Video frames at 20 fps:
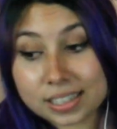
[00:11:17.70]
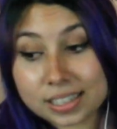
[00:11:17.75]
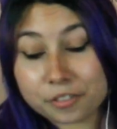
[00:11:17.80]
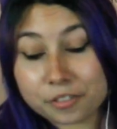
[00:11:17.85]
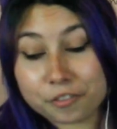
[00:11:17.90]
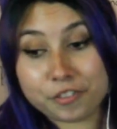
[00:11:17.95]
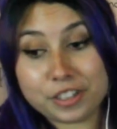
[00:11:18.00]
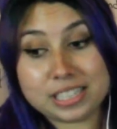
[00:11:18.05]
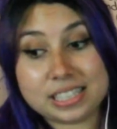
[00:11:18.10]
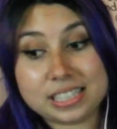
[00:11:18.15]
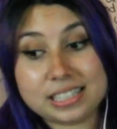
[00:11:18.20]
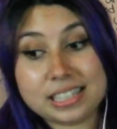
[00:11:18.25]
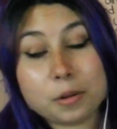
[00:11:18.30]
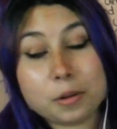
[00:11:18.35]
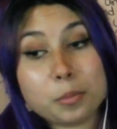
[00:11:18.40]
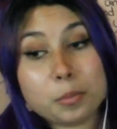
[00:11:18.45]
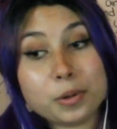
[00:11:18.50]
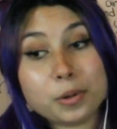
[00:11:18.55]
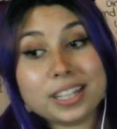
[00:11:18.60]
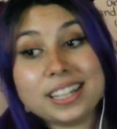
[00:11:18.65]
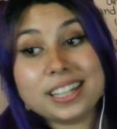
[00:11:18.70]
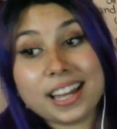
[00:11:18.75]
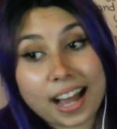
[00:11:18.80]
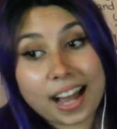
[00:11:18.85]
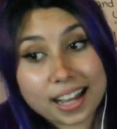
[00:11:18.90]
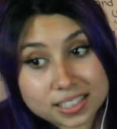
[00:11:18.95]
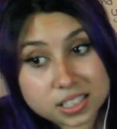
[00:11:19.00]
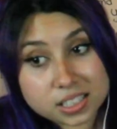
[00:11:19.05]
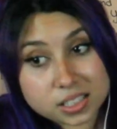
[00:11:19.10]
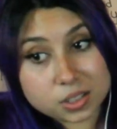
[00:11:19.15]
Fitz did what he
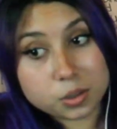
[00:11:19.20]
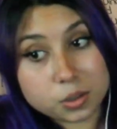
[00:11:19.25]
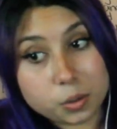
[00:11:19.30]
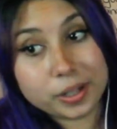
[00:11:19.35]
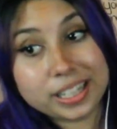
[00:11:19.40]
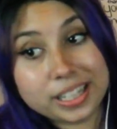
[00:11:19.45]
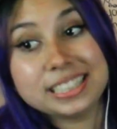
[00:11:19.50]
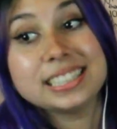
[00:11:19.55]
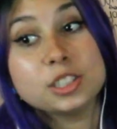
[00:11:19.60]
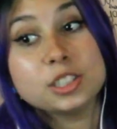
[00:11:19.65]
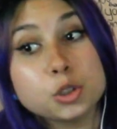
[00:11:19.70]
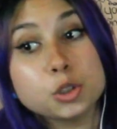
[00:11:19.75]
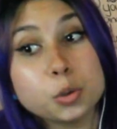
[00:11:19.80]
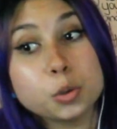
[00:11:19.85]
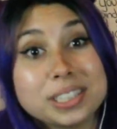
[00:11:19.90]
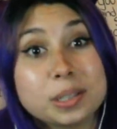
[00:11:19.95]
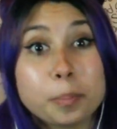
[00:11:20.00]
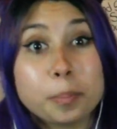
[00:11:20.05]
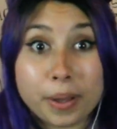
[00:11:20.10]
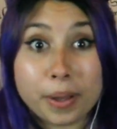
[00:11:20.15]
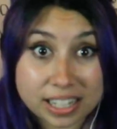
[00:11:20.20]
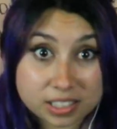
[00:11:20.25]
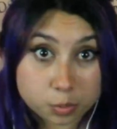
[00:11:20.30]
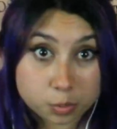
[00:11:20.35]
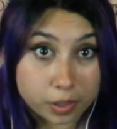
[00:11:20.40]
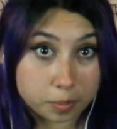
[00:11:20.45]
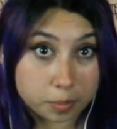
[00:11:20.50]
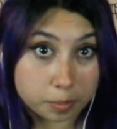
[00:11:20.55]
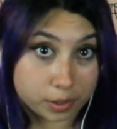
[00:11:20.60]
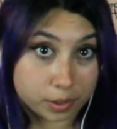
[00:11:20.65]
had to do. He didn't do it the best
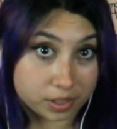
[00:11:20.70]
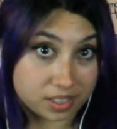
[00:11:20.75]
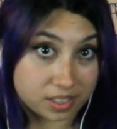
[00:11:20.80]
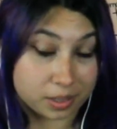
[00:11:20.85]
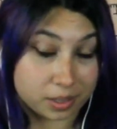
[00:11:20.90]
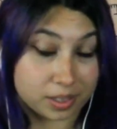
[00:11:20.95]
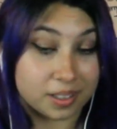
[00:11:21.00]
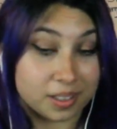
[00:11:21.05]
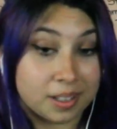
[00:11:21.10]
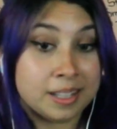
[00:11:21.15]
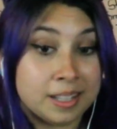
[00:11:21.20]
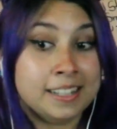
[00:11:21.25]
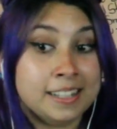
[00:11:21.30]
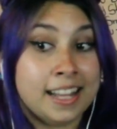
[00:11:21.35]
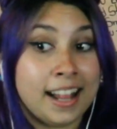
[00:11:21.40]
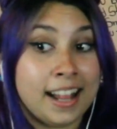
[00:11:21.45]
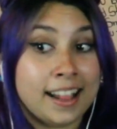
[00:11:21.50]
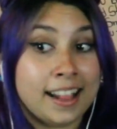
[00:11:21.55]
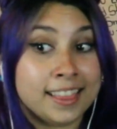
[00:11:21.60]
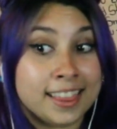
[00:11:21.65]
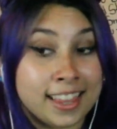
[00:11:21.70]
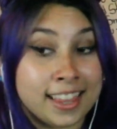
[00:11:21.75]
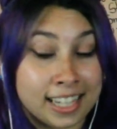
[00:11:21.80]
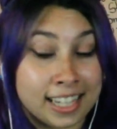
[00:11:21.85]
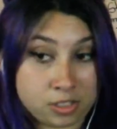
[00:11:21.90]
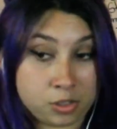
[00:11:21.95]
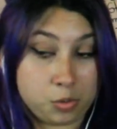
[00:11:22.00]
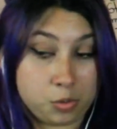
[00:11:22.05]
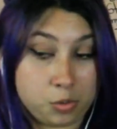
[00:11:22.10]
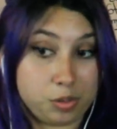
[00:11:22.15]
way possible.
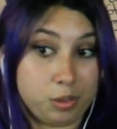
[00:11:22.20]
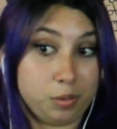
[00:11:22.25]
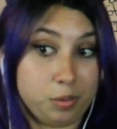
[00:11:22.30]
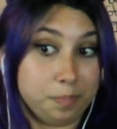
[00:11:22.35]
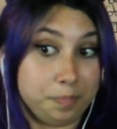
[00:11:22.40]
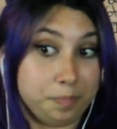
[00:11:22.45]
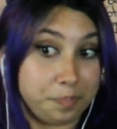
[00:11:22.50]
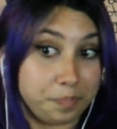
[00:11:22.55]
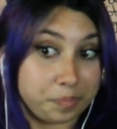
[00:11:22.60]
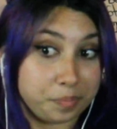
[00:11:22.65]
That's true.